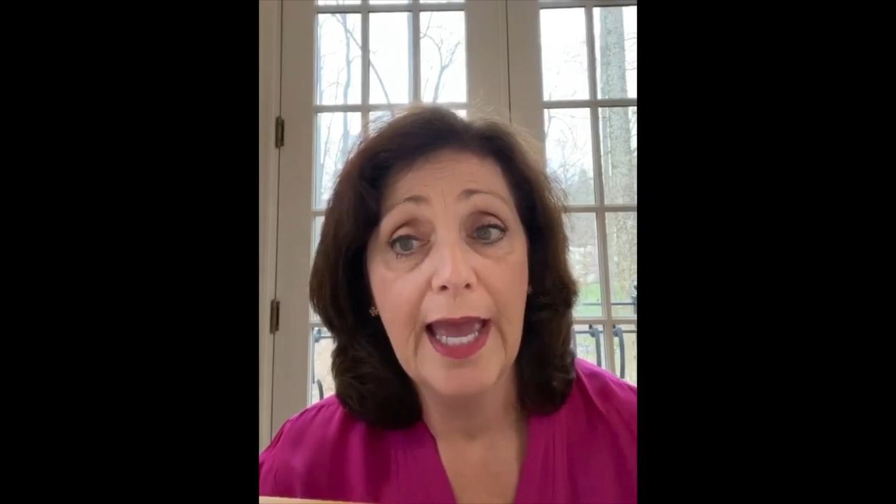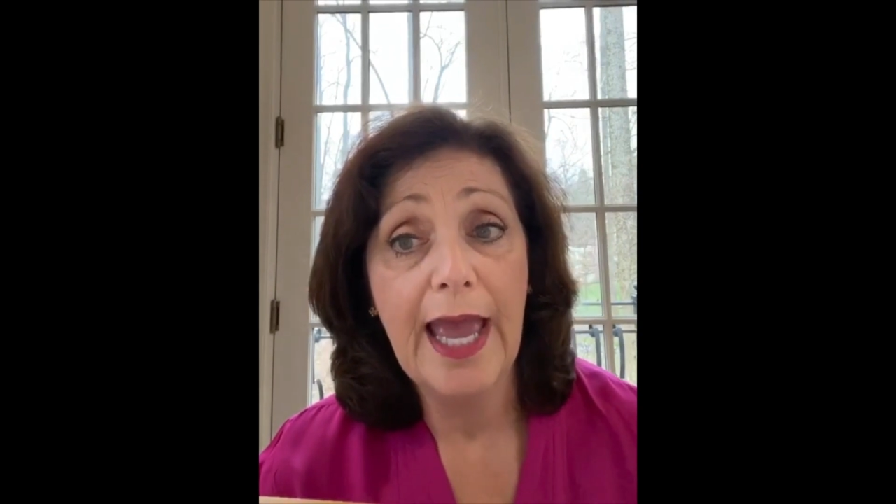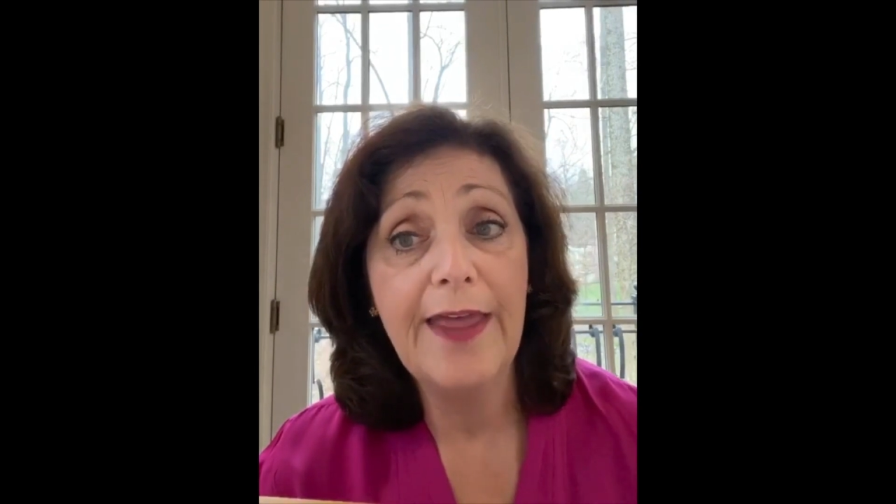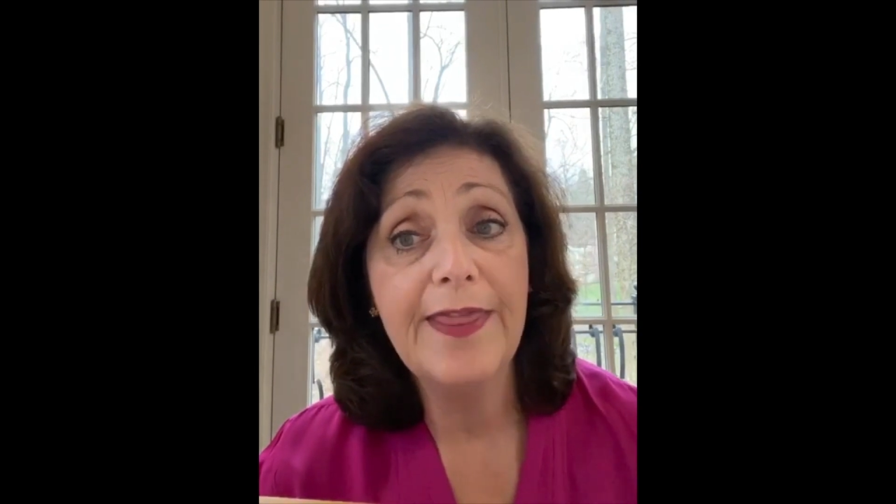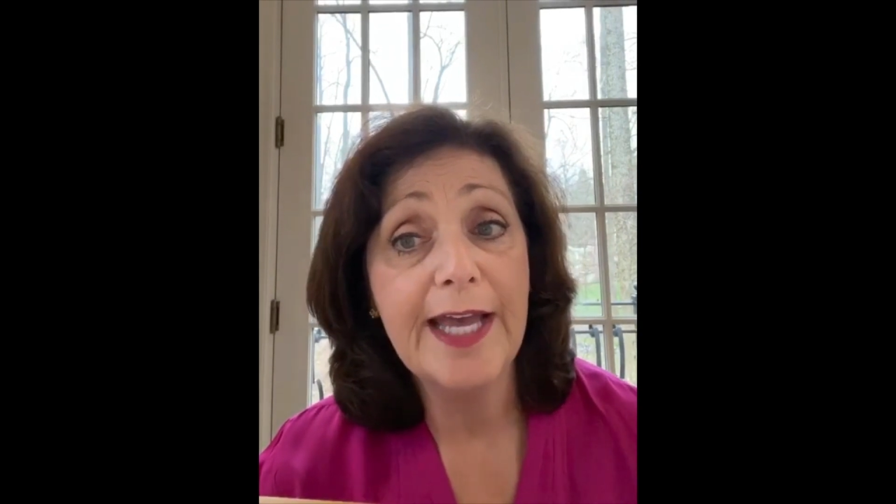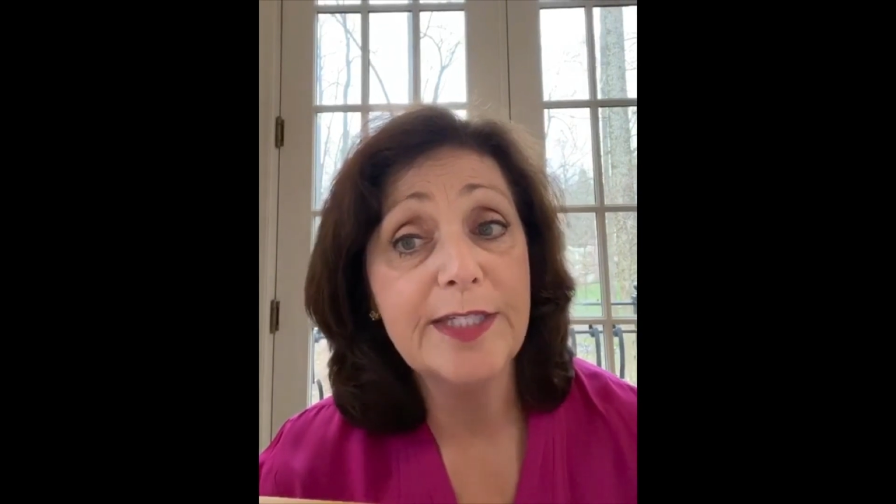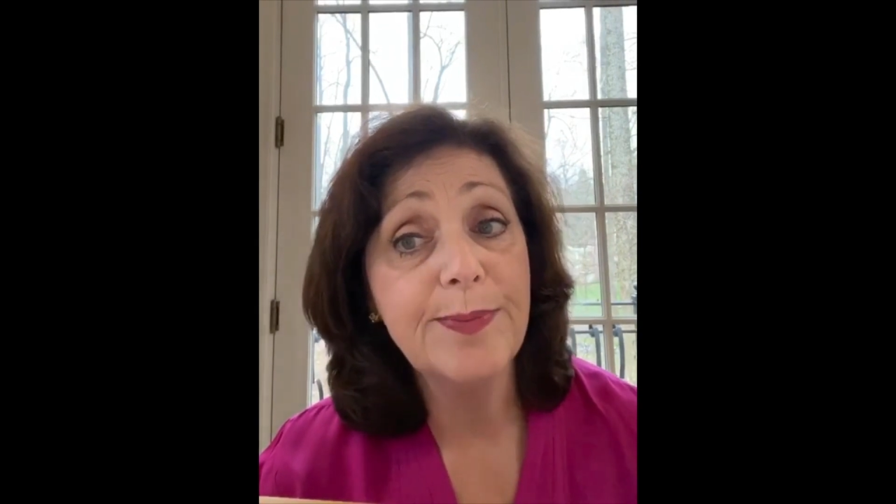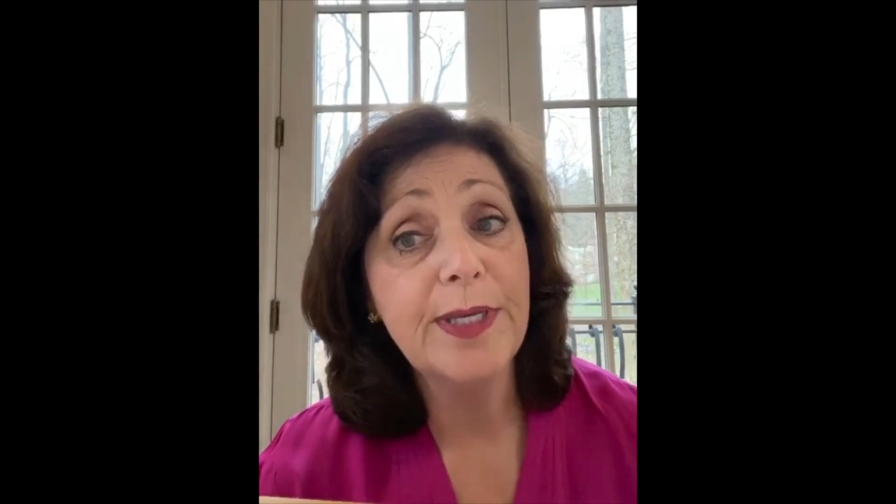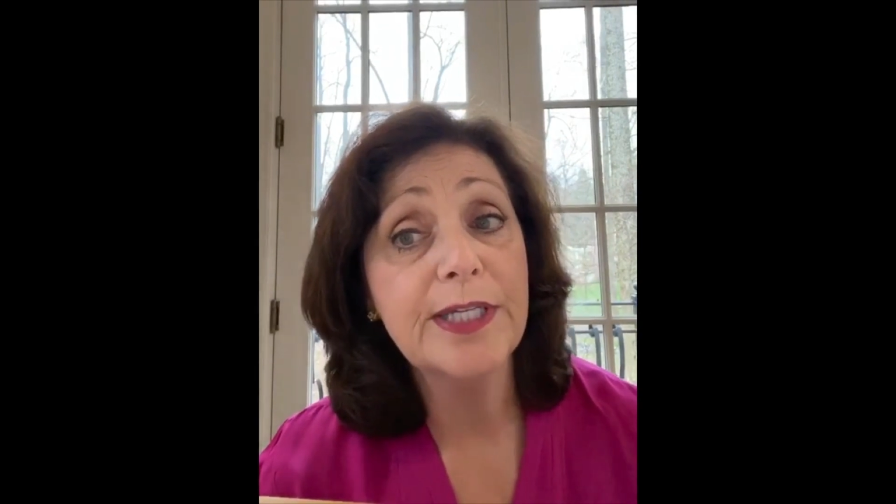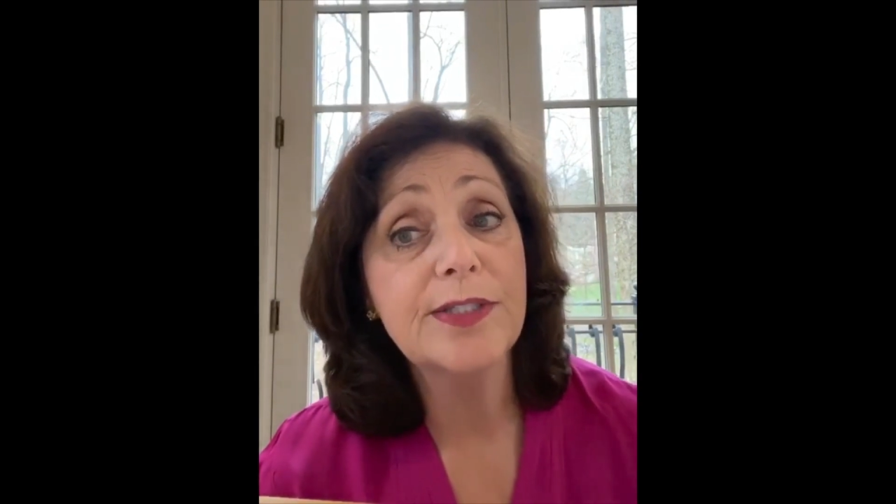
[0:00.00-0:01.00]
And that's
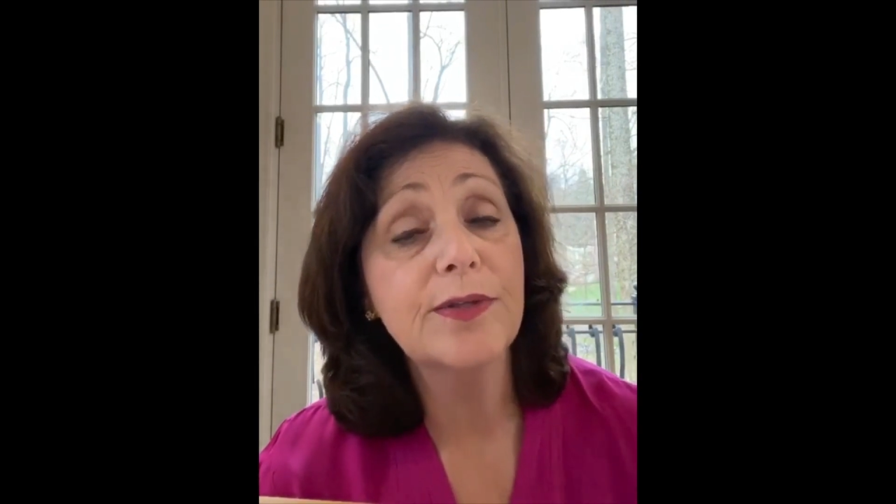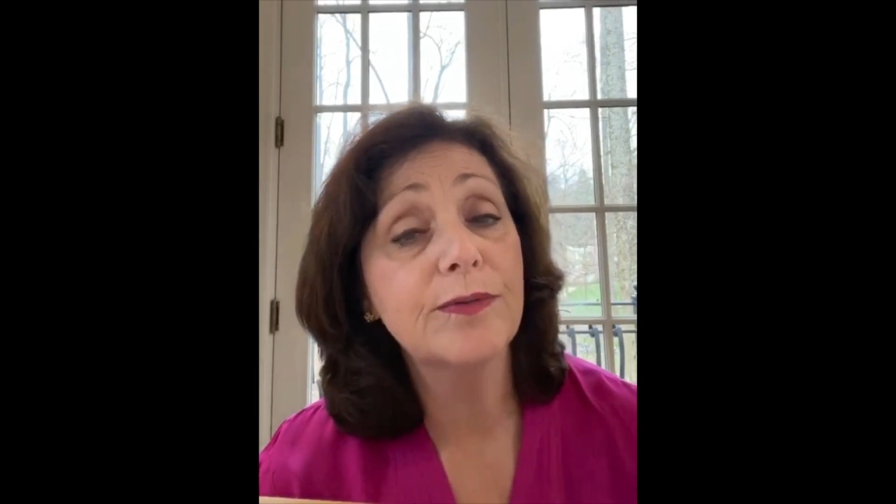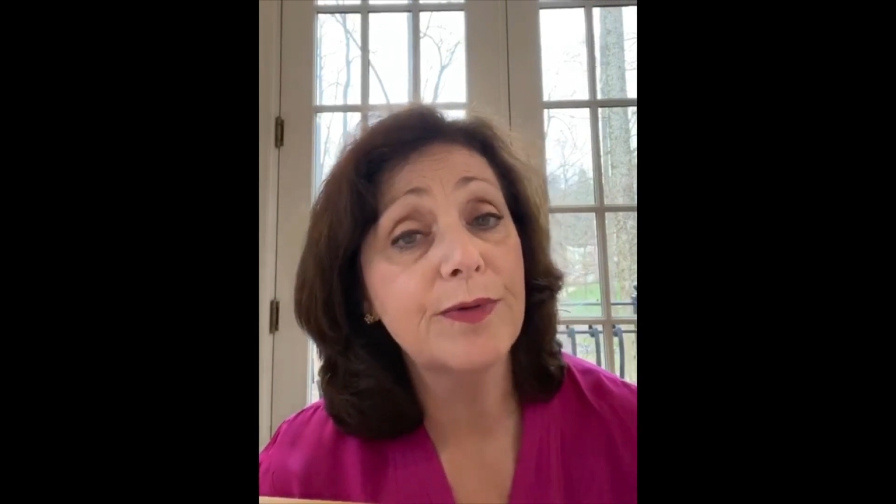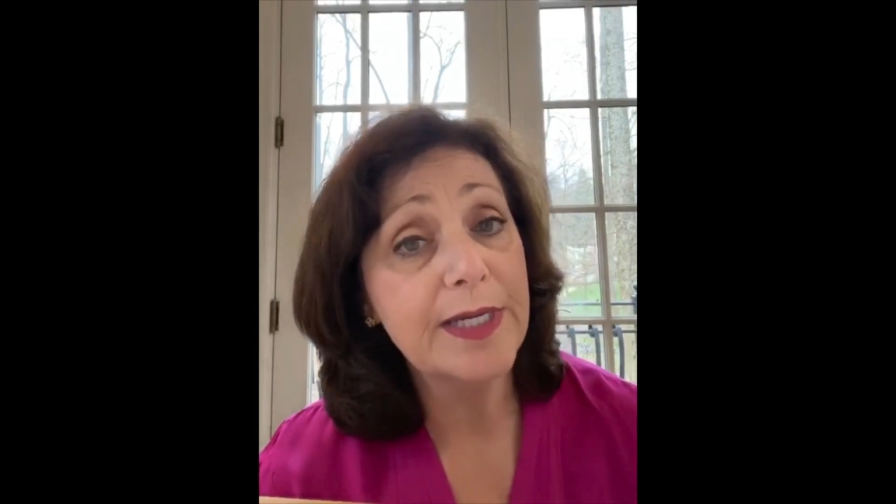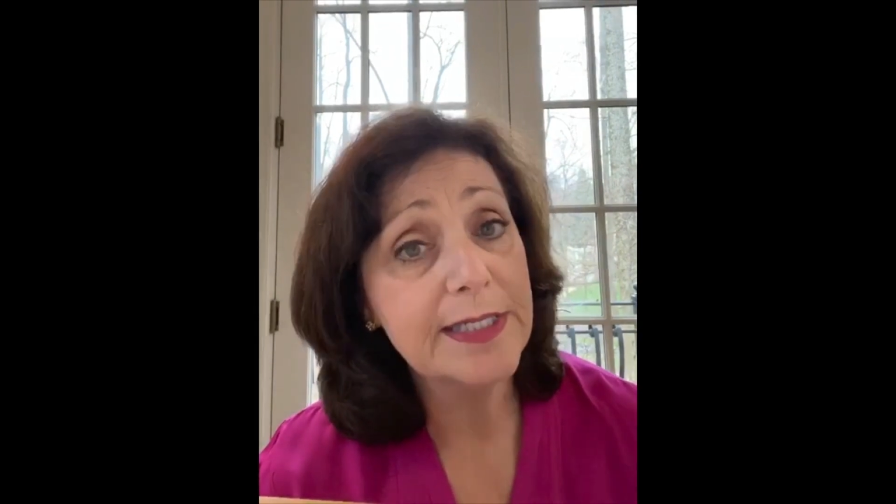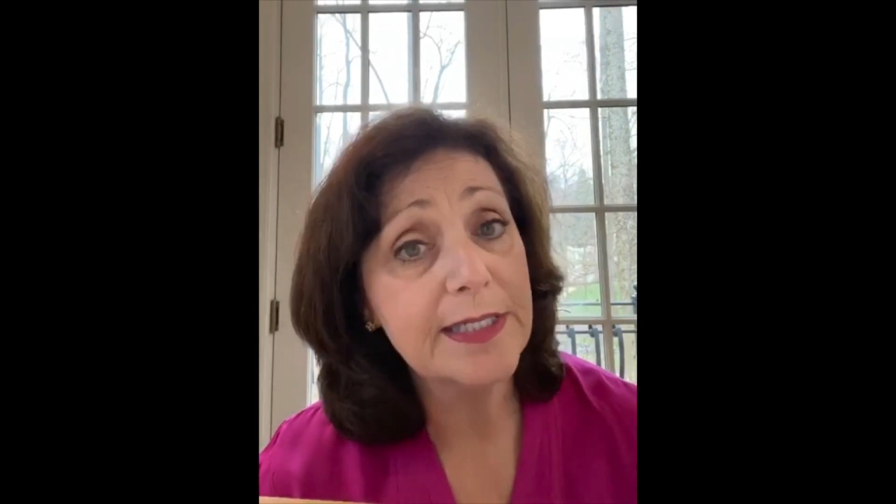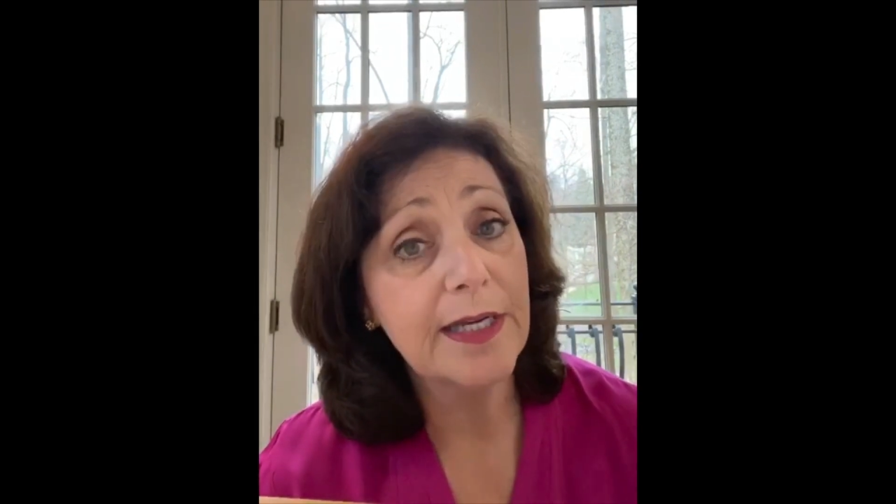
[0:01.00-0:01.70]
because the risk